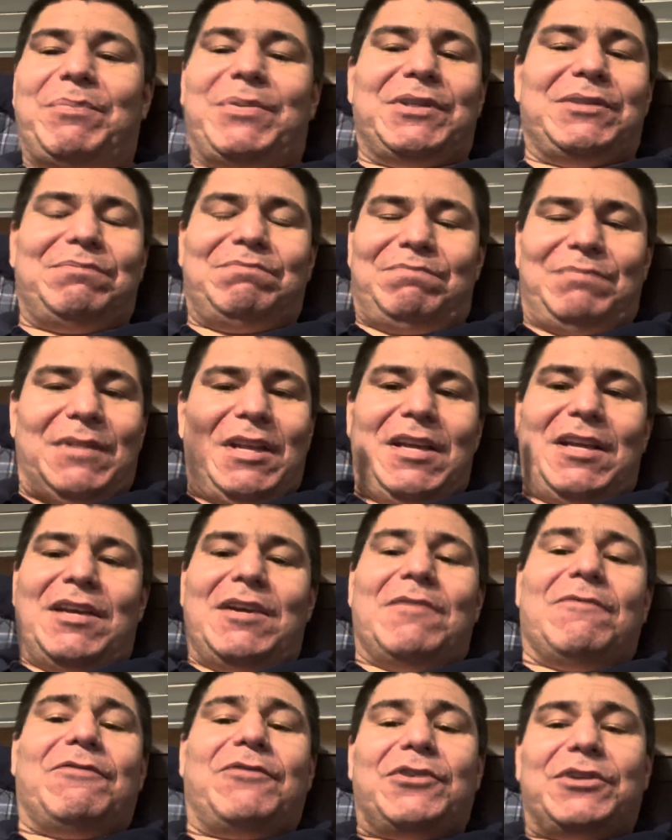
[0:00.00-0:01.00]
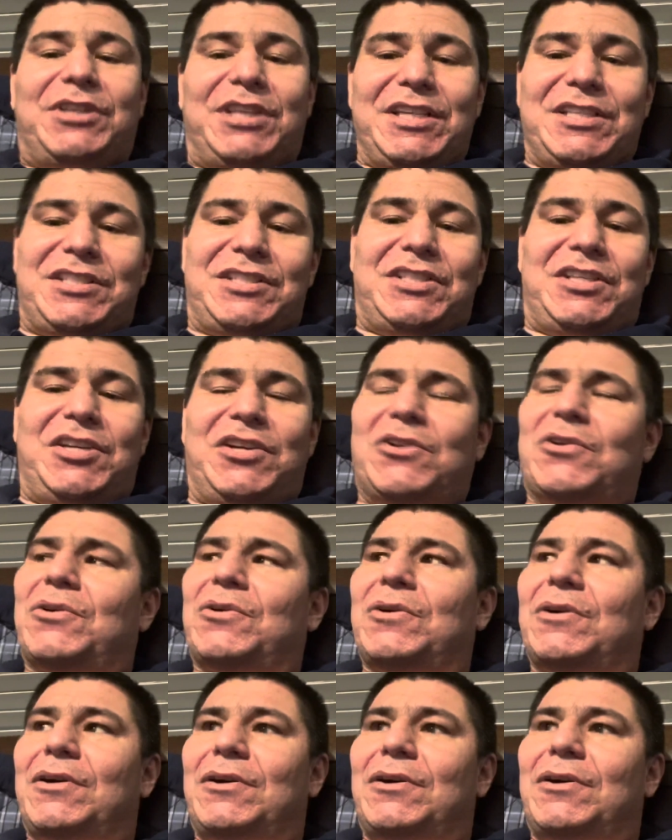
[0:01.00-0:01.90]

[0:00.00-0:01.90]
But for this year,